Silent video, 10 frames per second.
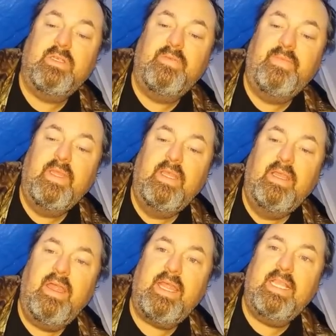So, all
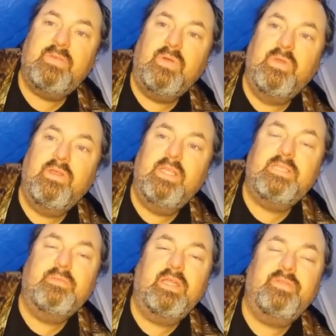right, guys, well, we're going
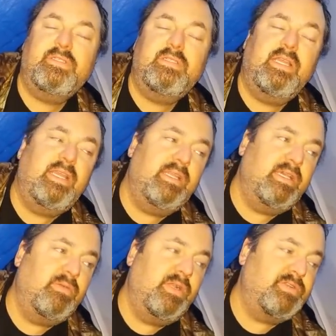to get some breakfast and uh,